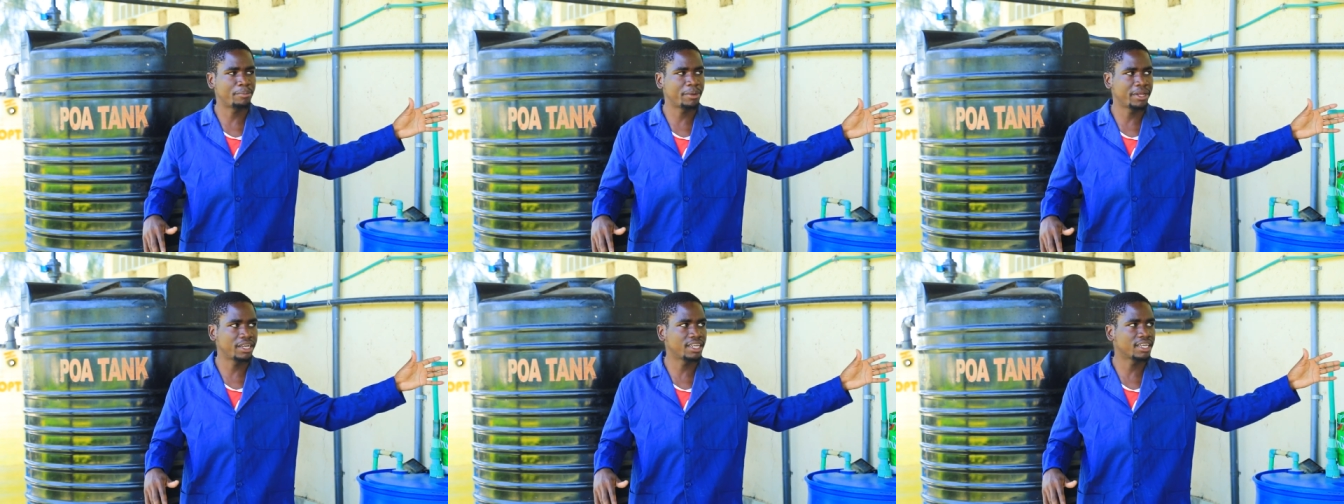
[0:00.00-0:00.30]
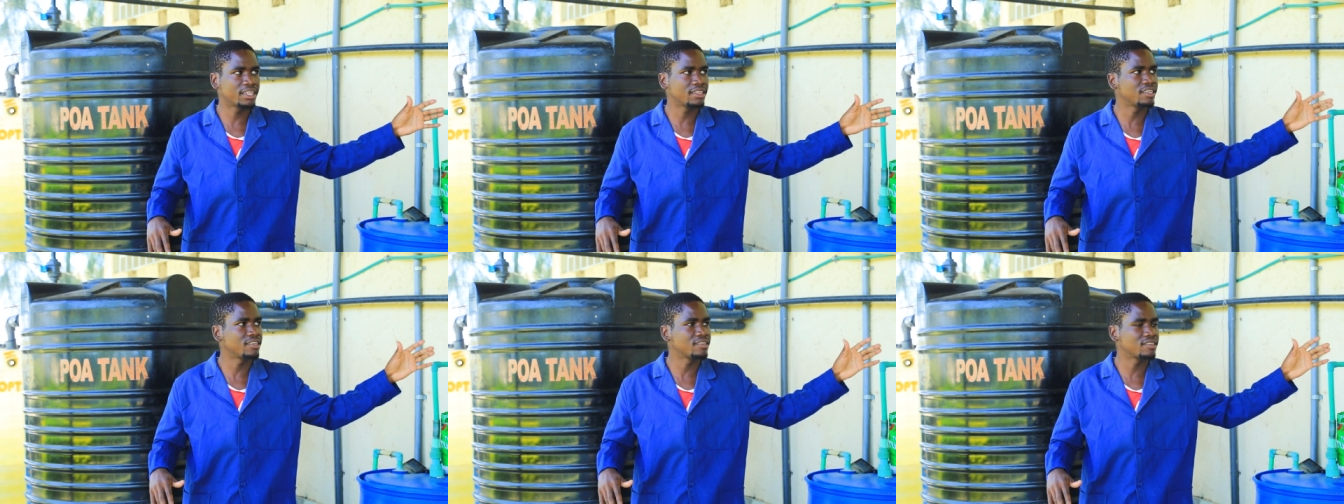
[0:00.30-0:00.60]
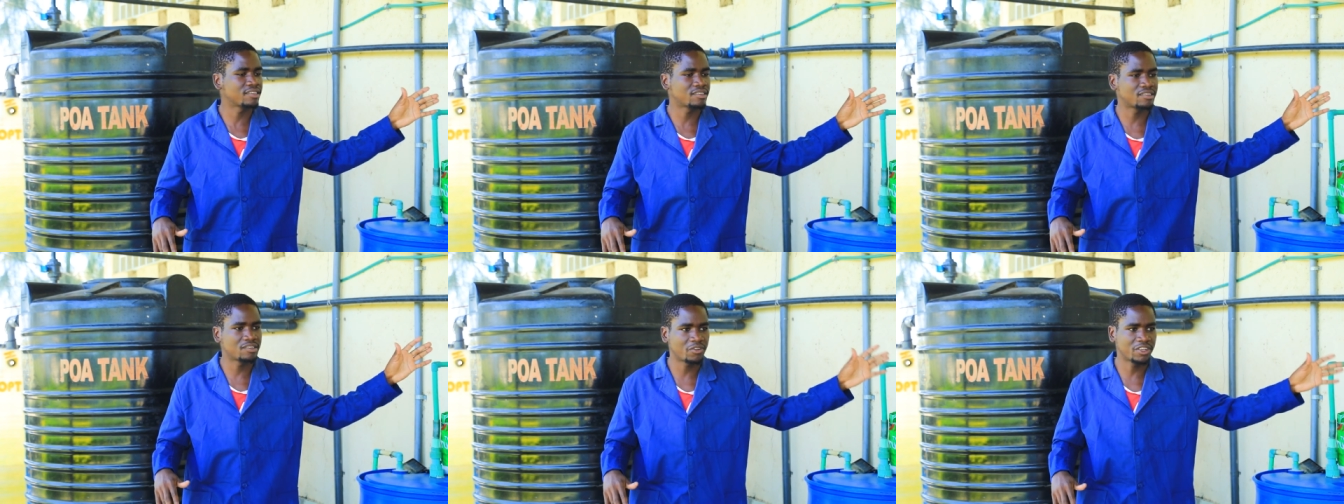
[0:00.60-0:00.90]
building
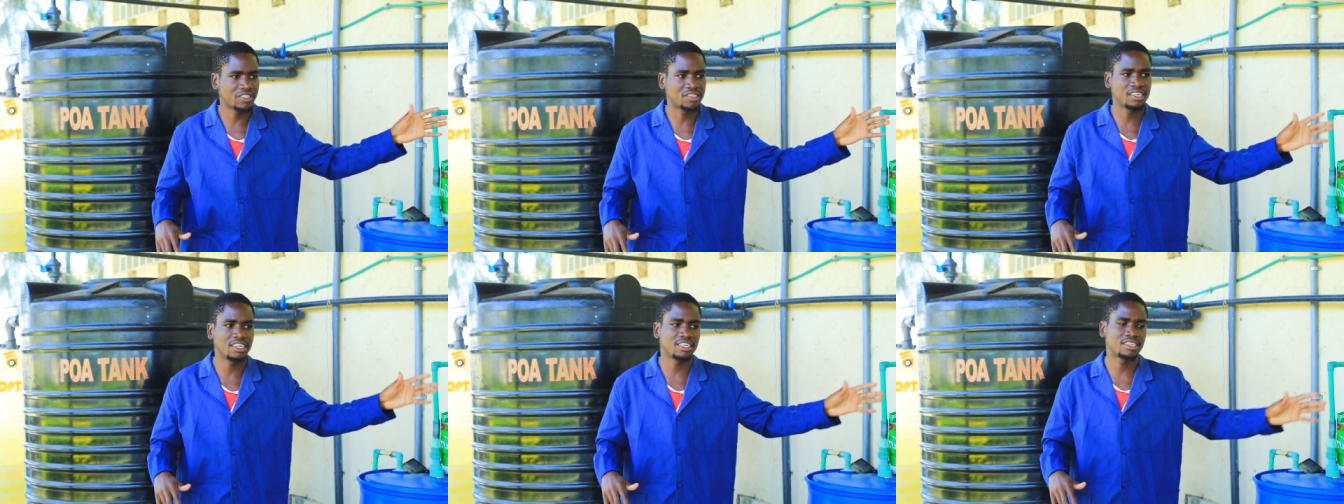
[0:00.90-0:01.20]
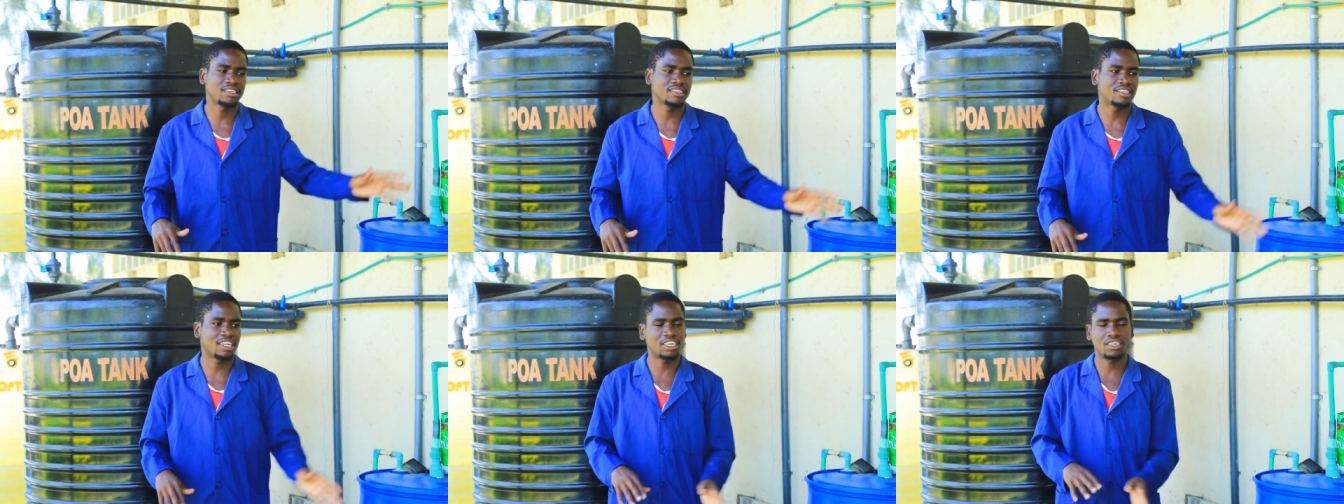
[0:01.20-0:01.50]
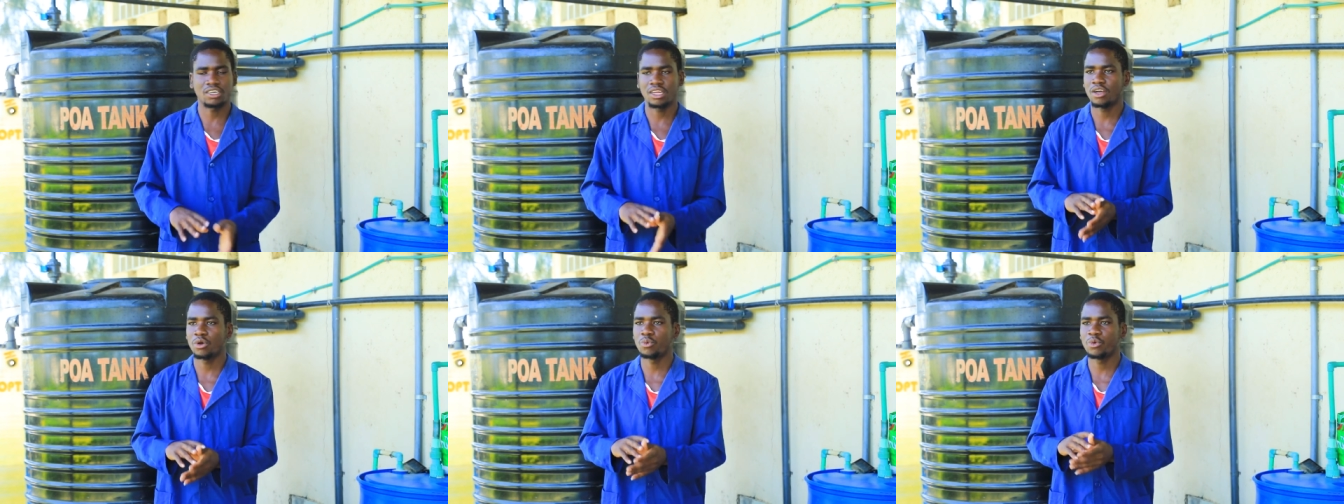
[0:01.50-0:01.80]
these facilities
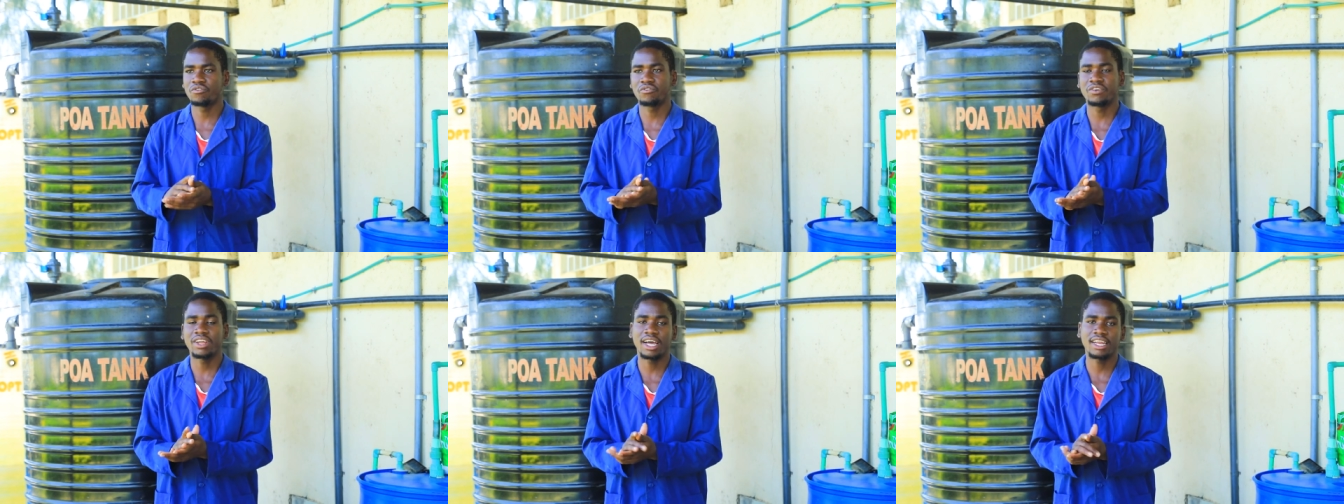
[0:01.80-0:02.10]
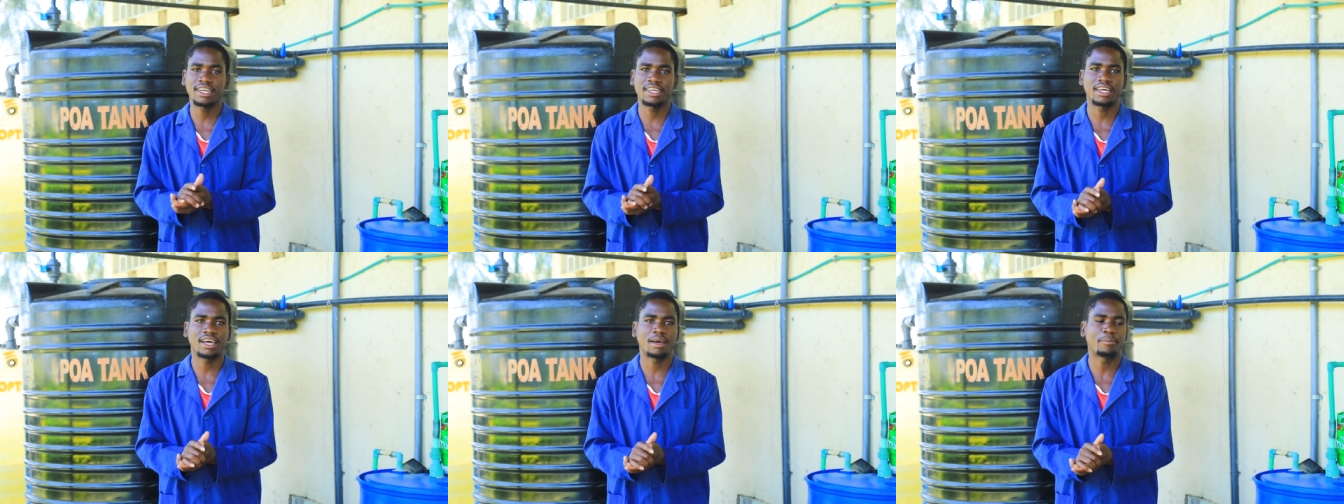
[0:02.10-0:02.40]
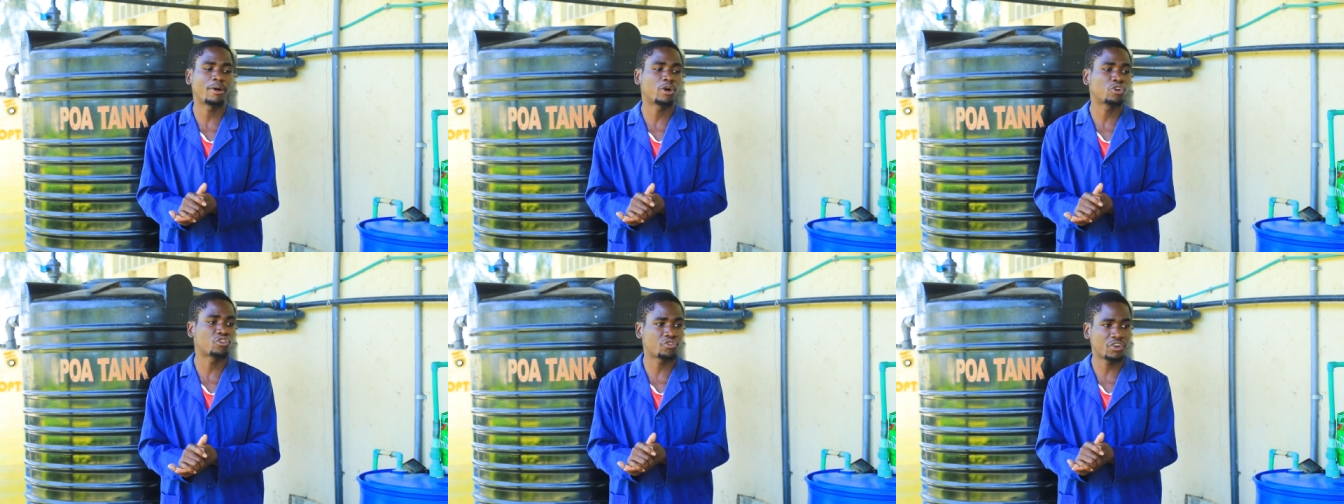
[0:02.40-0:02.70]
that we've done
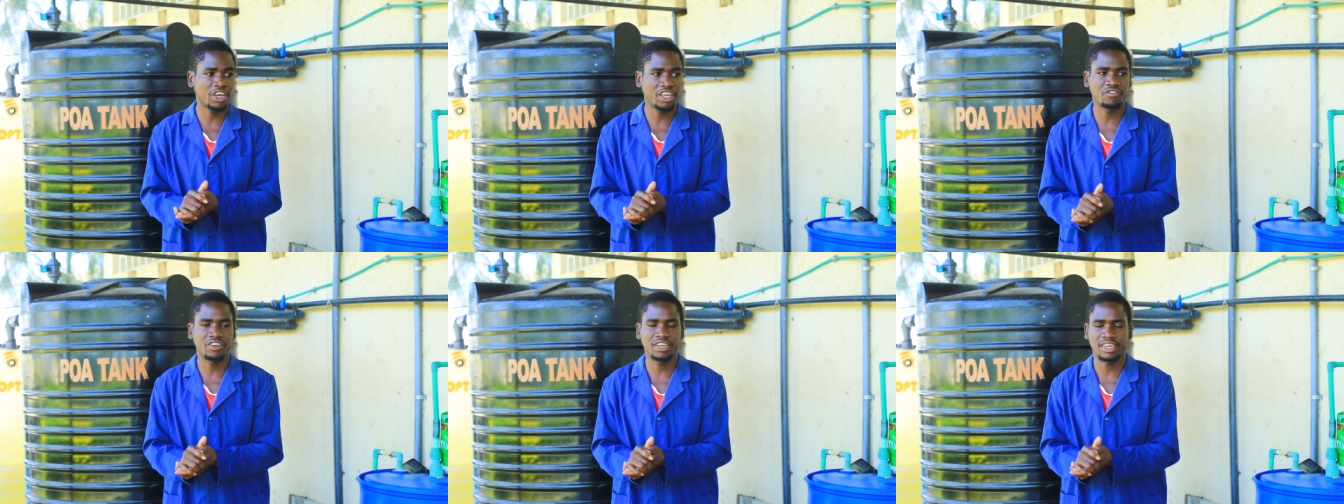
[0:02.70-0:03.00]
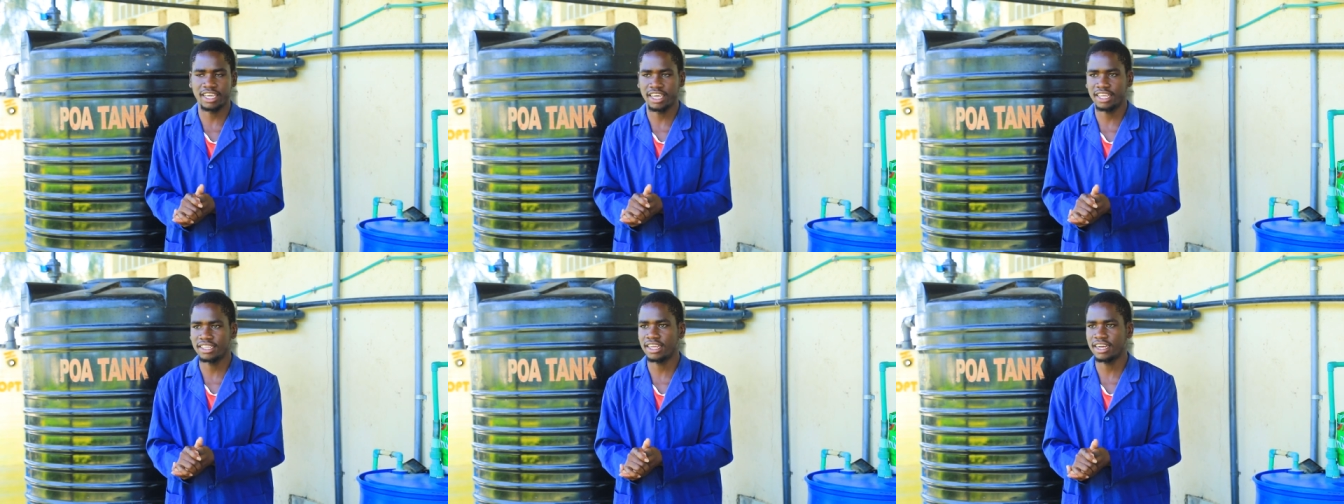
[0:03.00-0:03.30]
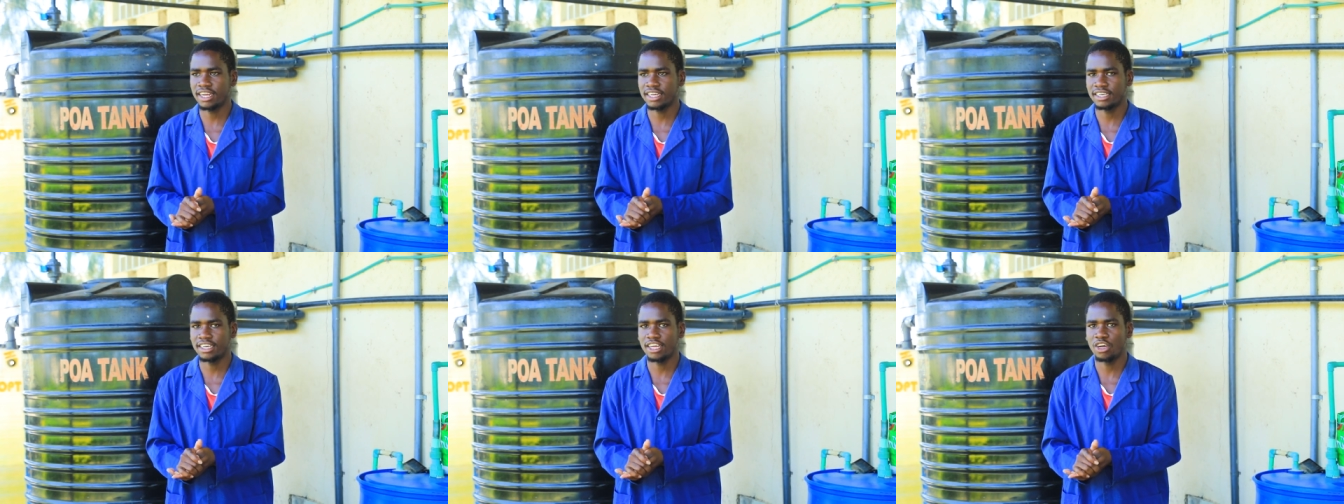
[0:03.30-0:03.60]
about 5 in
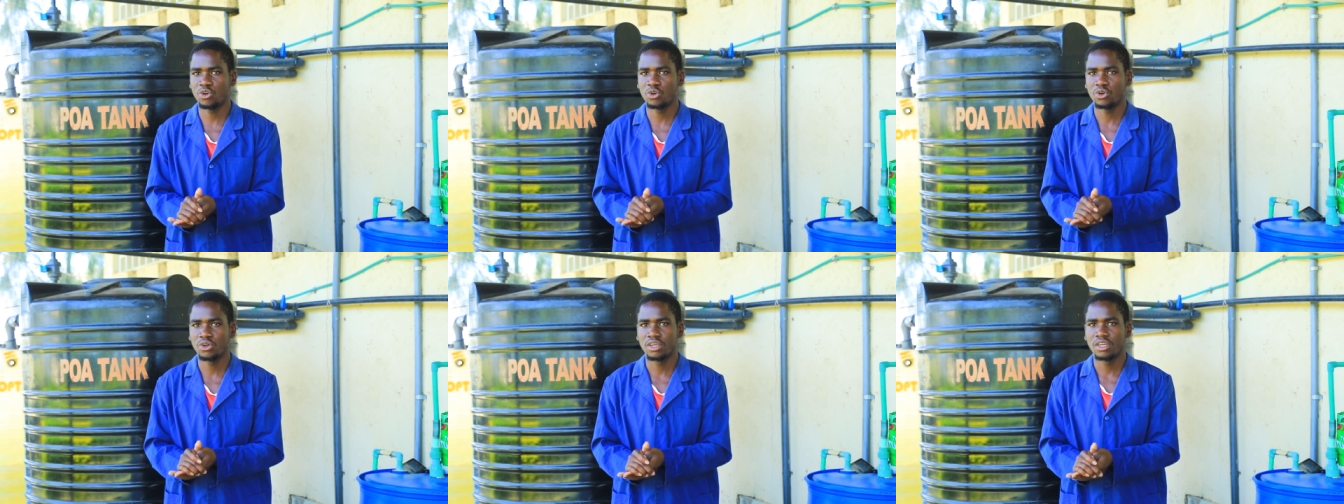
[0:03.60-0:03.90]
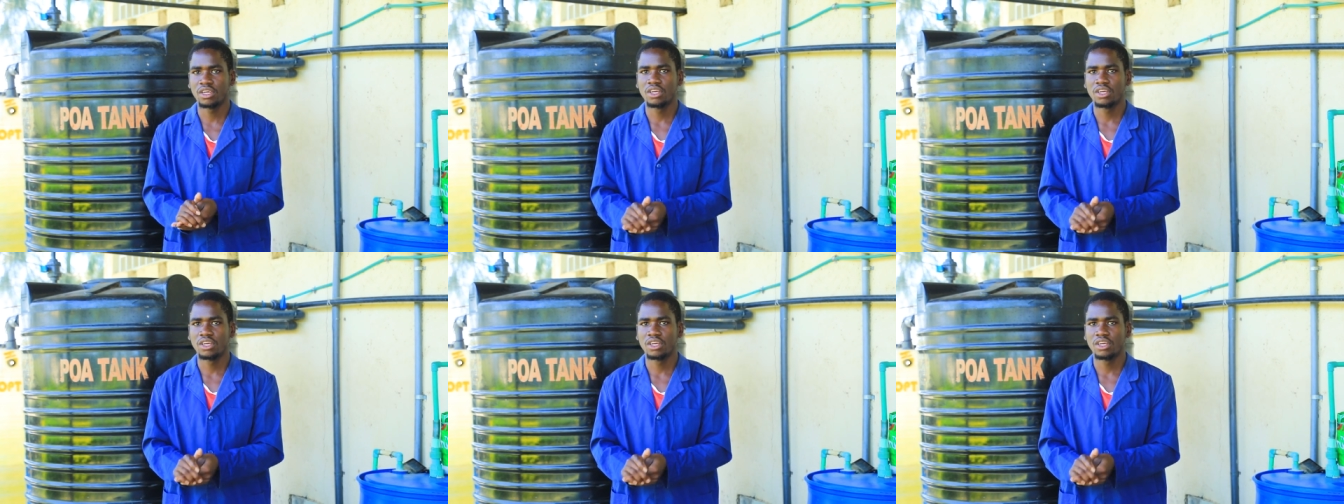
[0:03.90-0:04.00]
Kenya right now.